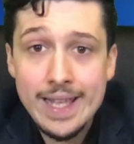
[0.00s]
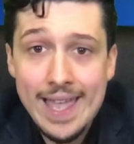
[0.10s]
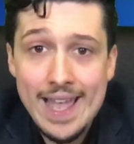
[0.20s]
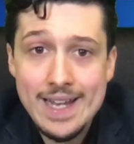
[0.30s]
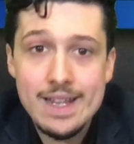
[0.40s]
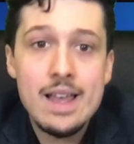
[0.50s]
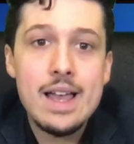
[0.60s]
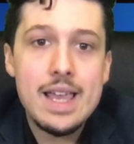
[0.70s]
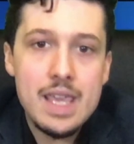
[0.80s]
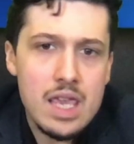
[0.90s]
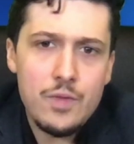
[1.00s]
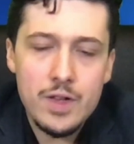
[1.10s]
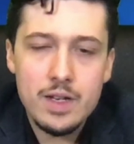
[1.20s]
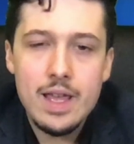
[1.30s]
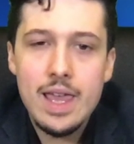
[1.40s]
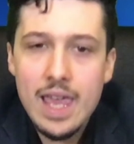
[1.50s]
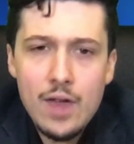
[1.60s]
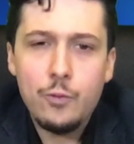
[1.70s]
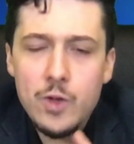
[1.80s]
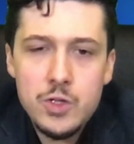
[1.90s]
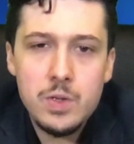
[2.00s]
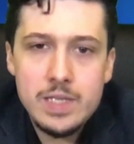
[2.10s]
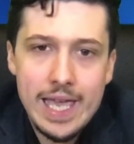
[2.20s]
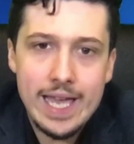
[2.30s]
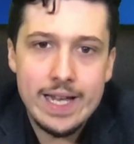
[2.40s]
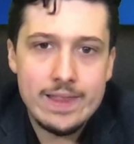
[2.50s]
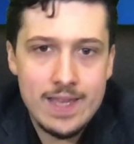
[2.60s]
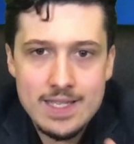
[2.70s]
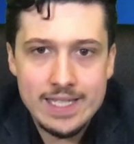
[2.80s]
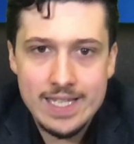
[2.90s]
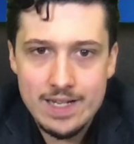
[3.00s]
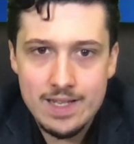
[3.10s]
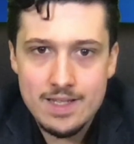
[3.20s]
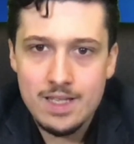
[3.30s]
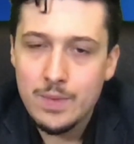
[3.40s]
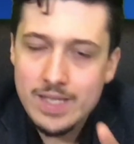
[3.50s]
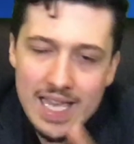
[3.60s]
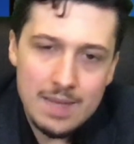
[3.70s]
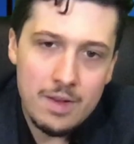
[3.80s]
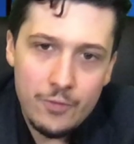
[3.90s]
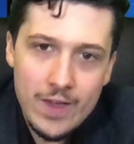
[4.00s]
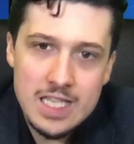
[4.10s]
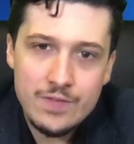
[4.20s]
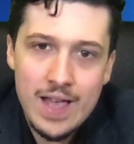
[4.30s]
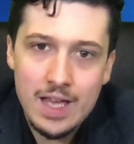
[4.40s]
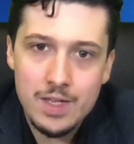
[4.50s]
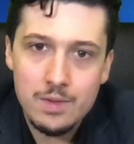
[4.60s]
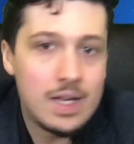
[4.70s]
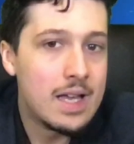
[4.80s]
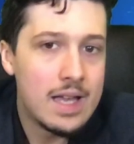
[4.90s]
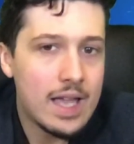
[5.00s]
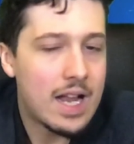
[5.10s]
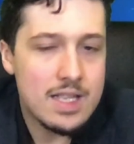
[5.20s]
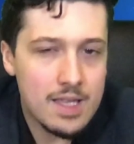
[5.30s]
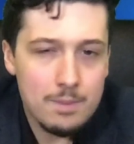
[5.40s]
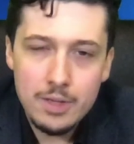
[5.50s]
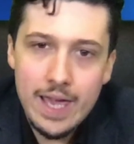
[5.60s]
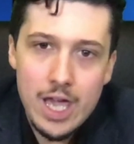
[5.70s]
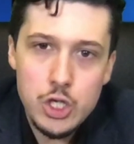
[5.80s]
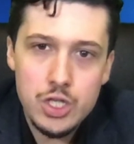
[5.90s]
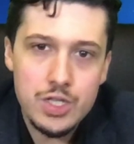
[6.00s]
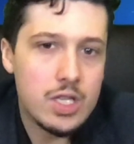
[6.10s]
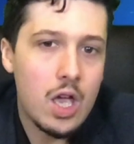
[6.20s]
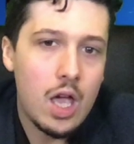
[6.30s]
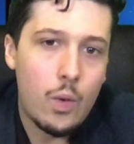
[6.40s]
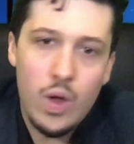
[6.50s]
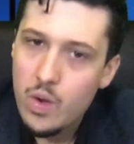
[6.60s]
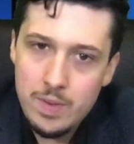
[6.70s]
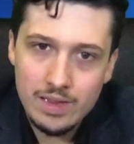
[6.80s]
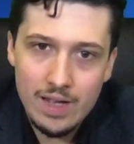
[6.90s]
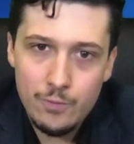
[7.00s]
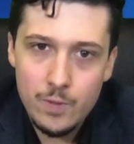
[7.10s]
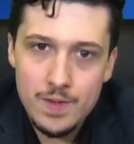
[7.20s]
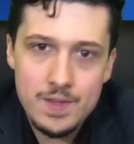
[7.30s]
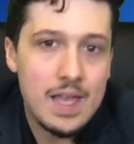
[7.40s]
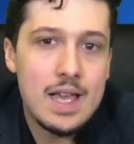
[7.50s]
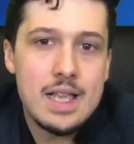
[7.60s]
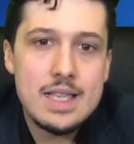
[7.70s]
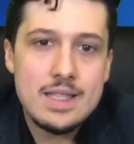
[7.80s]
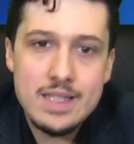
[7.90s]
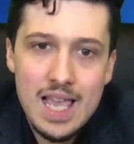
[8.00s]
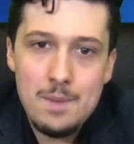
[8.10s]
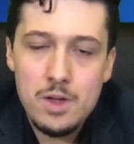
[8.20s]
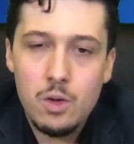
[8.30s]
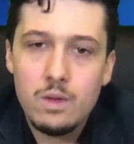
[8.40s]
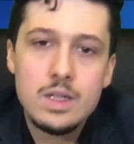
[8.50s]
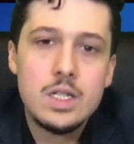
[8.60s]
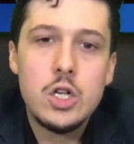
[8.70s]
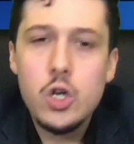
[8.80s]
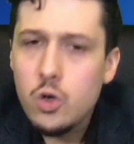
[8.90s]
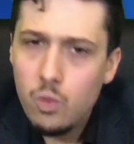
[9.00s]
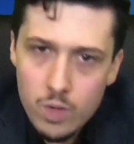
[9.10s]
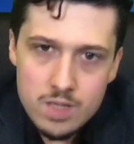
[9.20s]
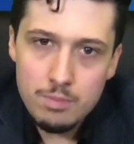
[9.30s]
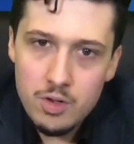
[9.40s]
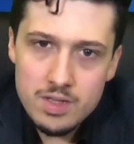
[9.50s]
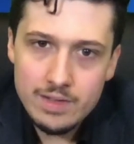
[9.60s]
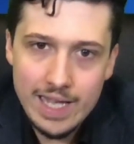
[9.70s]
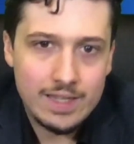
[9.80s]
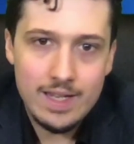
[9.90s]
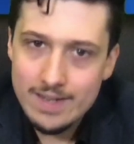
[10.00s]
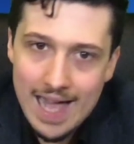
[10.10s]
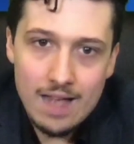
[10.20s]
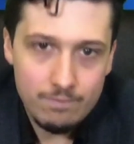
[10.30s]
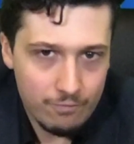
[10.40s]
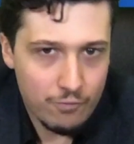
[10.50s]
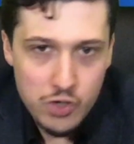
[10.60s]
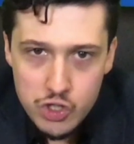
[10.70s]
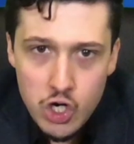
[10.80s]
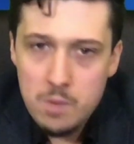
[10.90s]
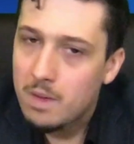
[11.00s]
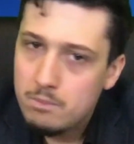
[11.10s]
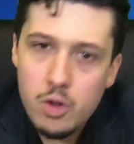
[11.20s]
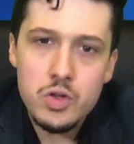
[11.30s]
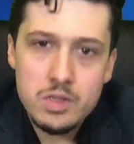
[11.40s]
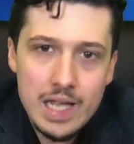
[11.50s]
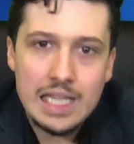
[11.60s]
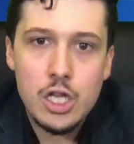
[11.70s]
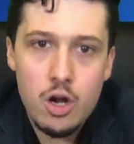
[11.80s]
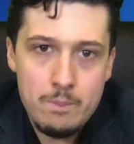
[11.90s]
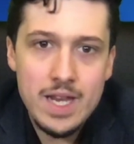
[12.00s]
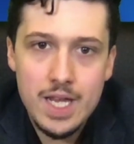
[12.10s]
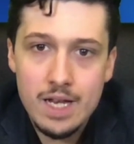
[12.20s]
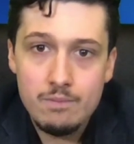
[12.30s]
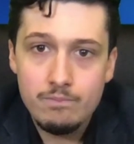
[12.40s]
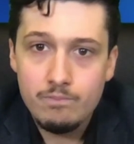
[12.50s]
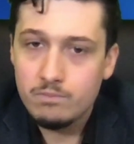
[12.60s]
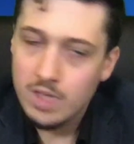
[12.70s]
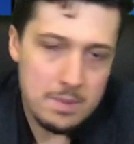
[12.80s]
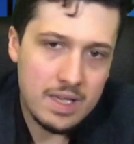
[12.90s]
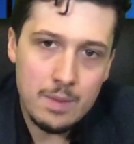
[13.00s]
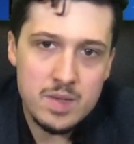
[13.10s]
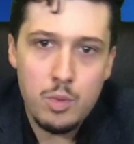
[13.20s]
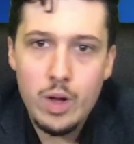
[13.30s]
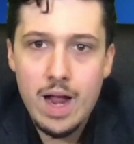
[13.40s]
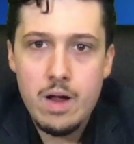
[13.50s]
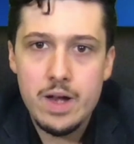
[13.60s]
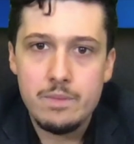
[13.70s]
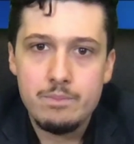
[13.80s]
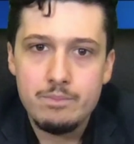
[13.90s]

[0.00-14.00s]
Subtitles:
And even if we do take these identities and we take them at face value, here's the implications we would be left with. Samuel, who was most likely, not for sure, but most likely Armenian, he becomes Bulgarian.